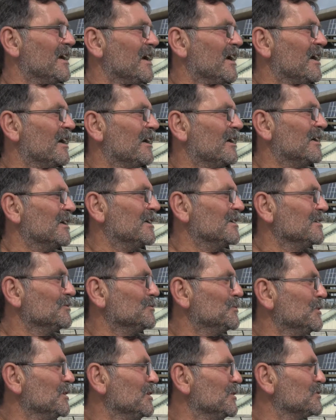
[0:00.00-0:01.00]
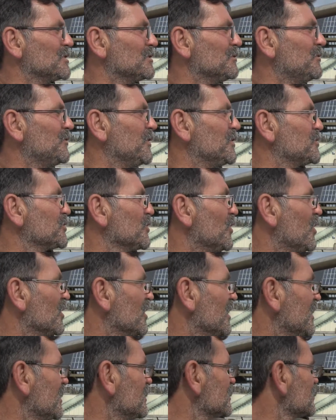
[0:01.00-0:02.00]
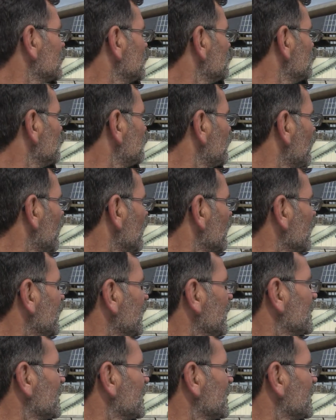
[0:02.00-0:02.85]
Yeah, we used to fish all these before the